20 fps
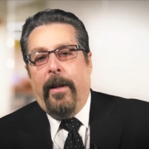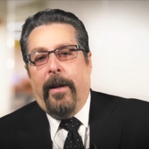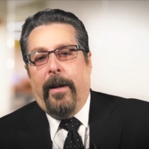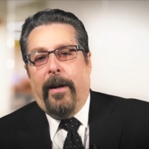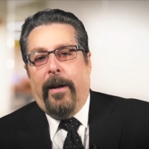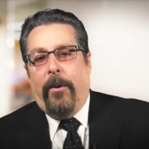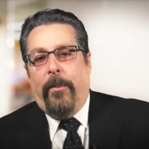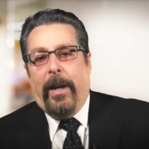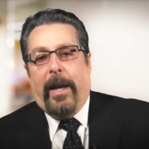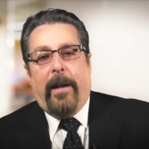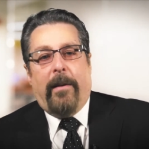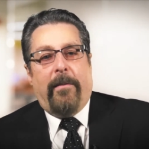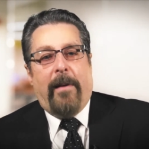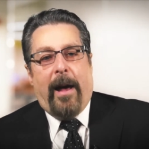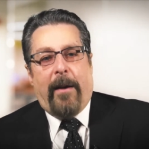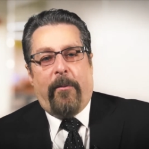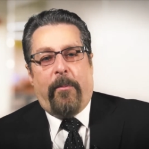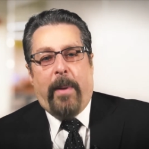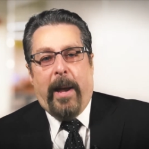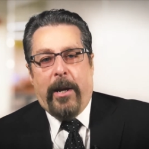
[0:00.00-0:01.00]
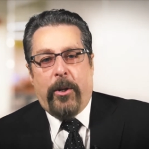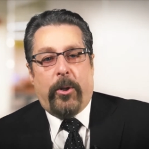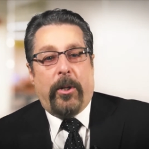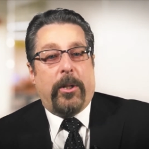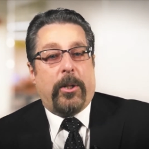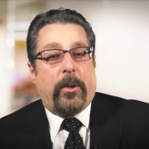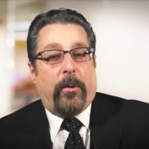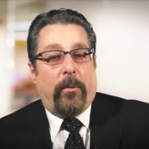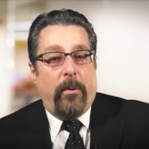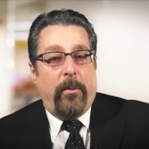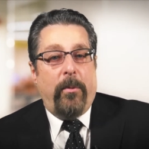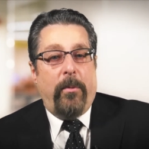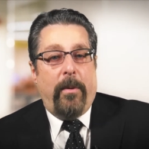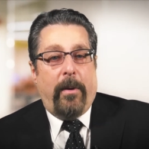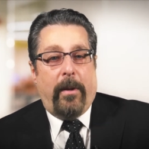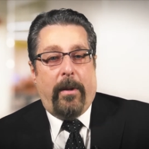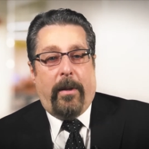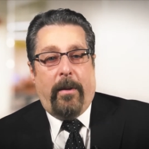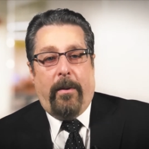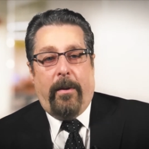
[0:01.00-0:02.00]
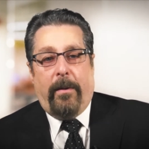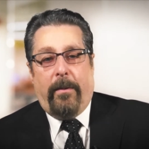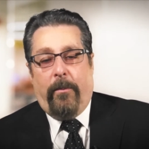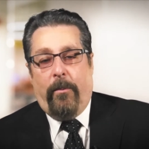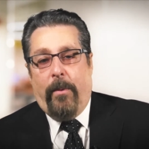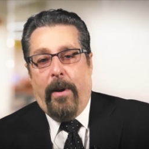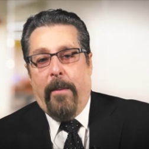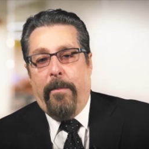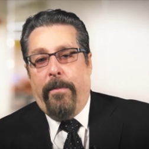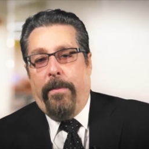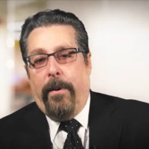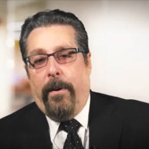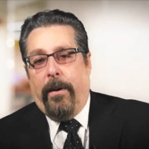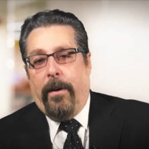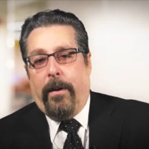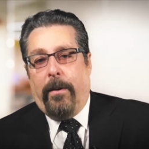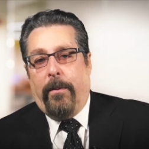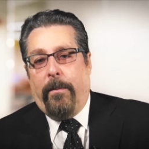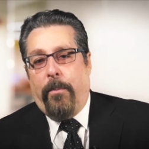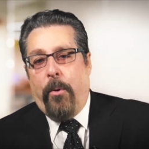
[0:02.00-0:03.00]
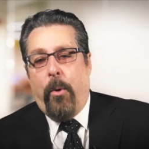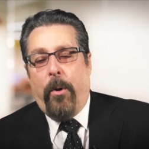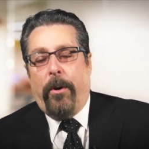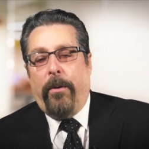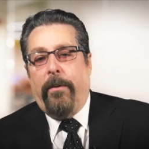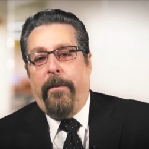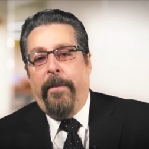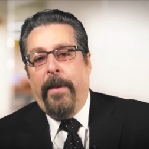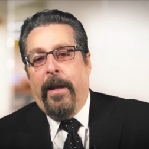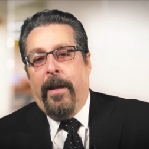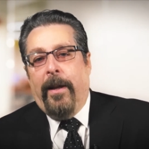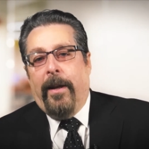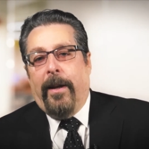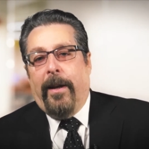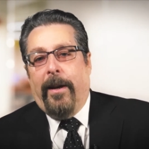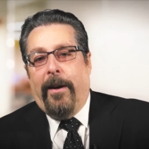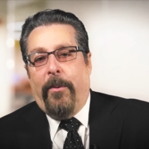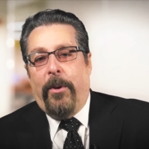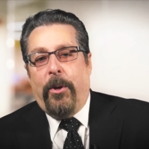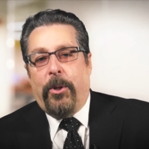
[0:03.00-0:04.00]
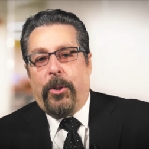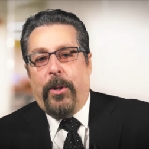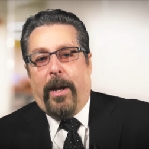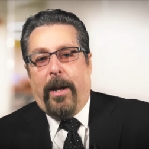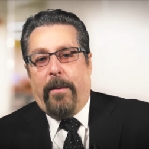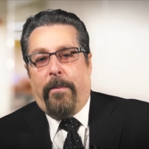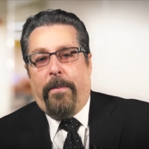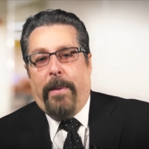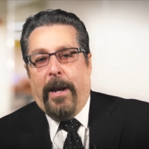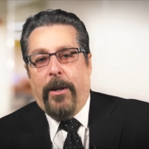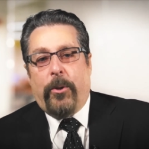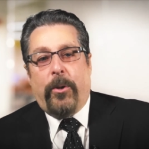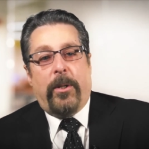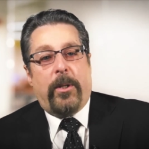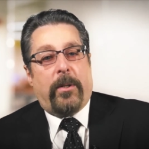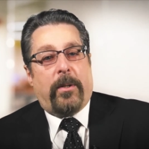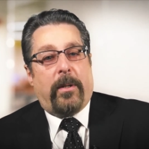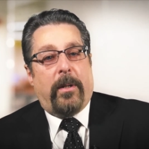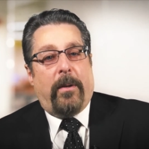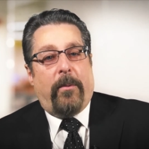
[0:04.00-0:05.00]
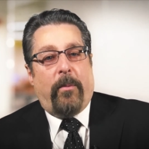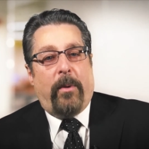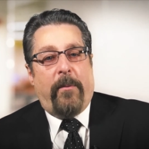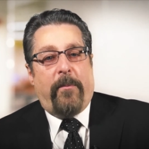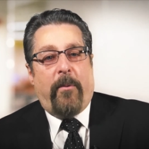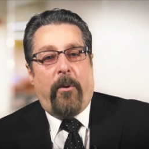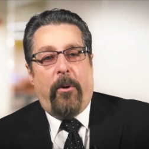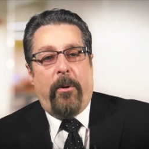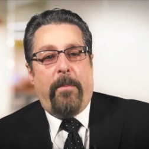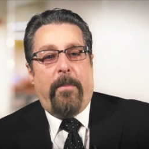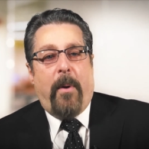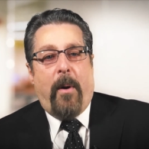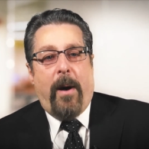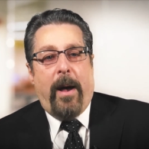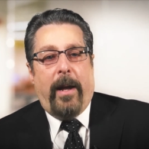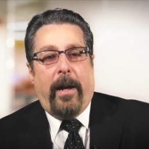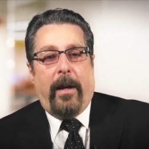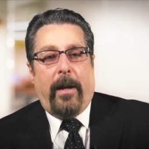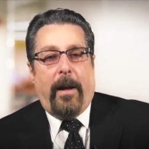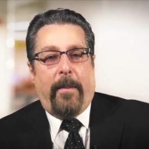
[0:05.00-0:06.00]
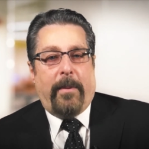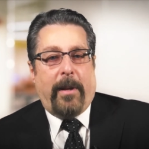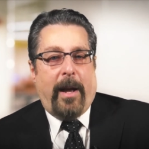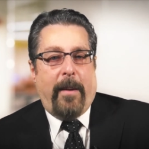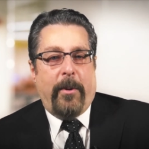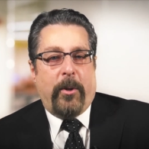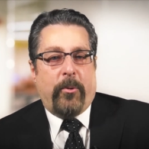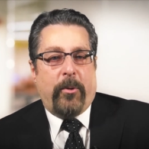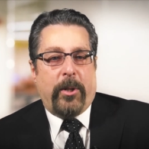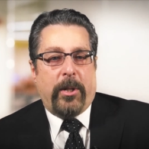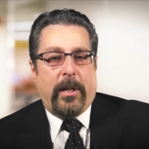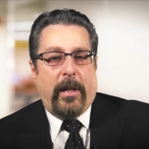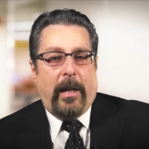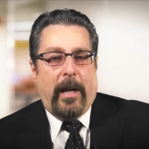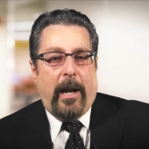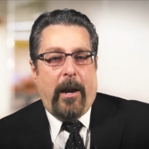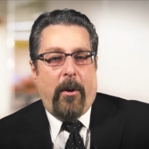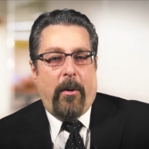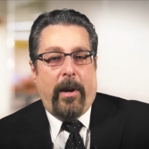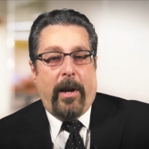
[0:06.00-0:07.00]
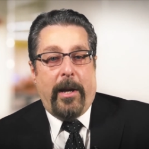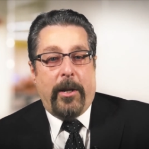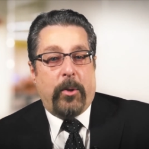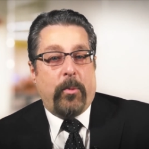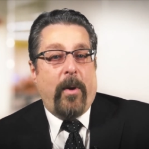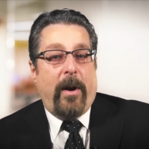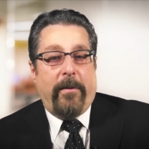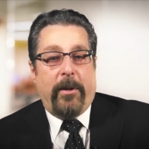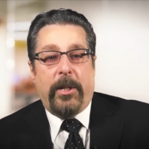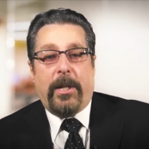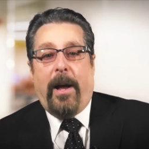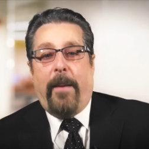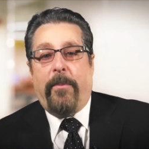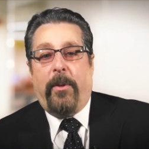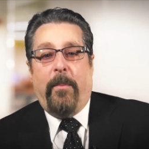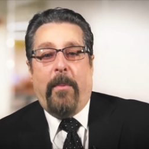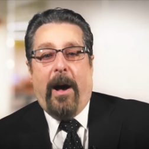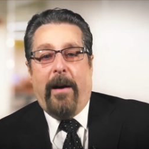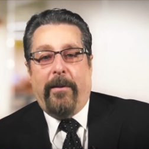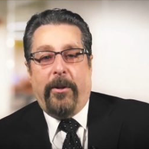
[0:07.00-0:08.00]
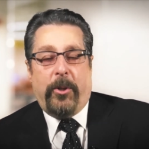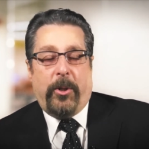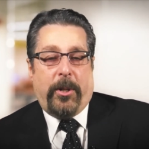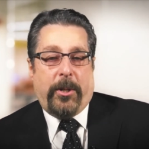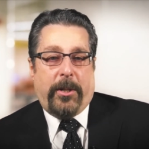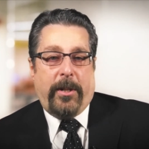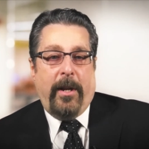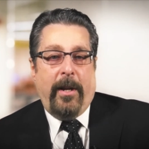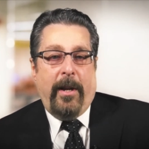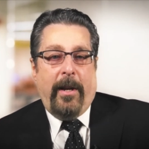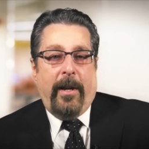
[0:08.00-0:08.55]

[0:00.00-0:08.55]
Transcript: Uh, we get a lot of patients through the web uh, portal. Uh, we also get patients uh, referred by optometrists in the area as well as ophthalmologists.